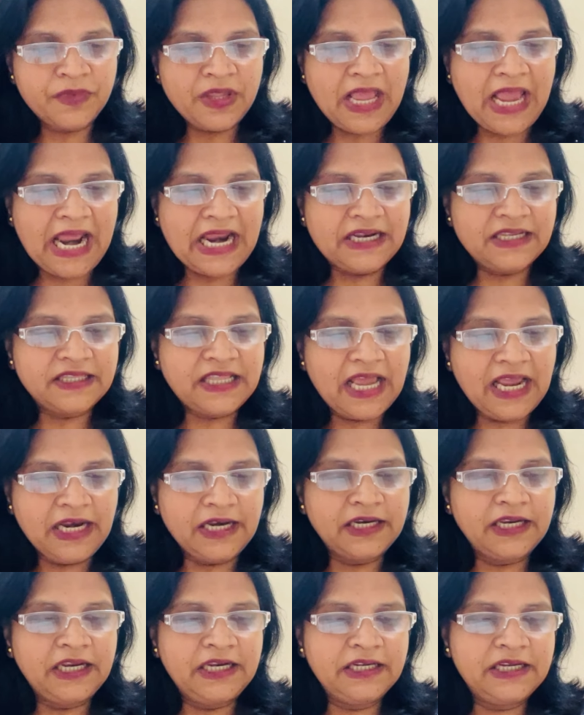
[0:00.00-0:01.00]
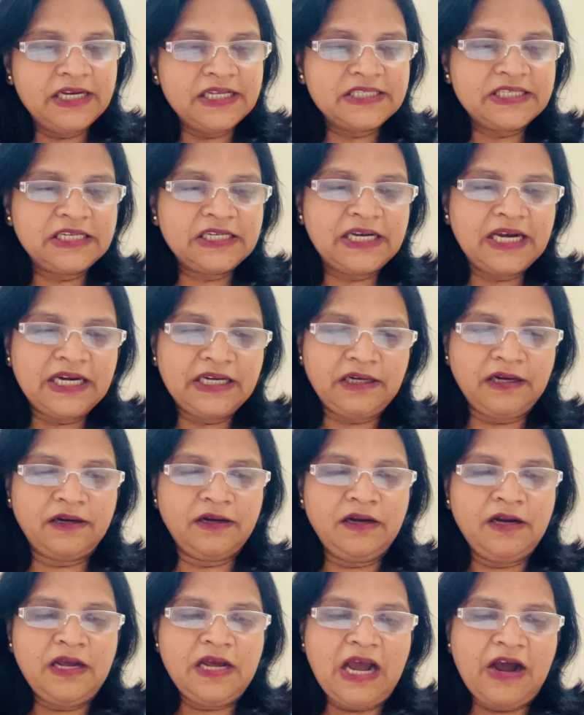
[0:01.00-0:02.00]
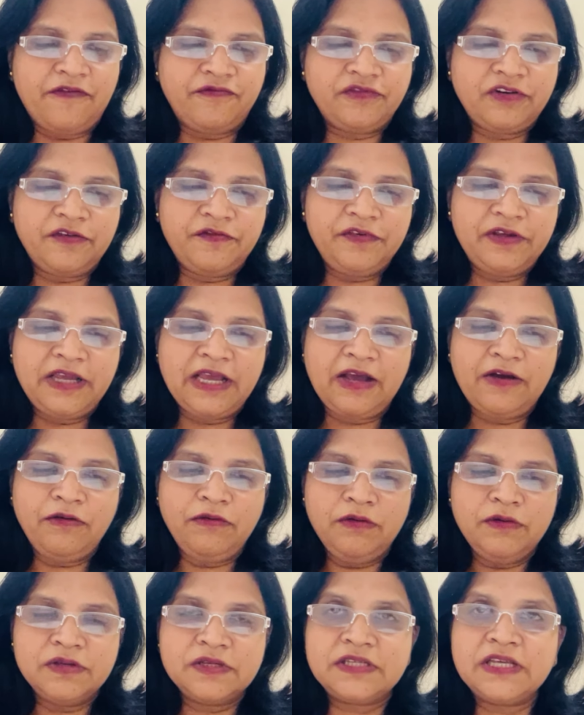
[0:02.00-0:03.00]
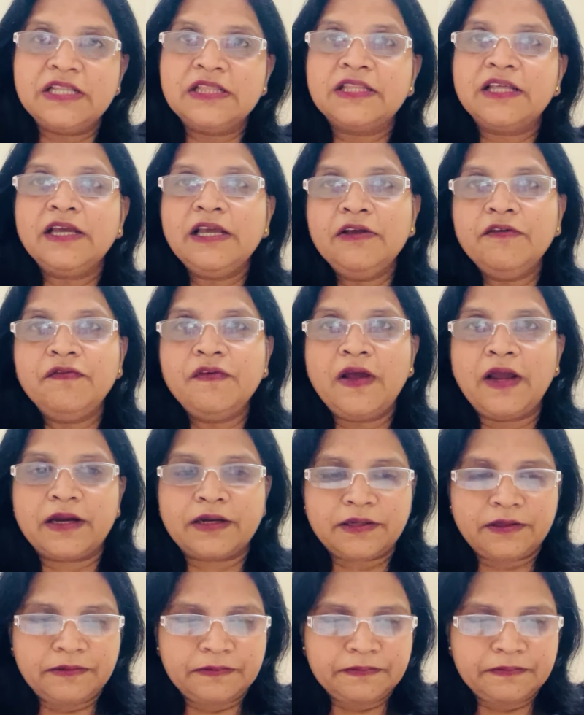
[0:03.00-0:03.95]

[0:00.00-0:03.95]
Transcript: and then increase it later after we have seen the effect.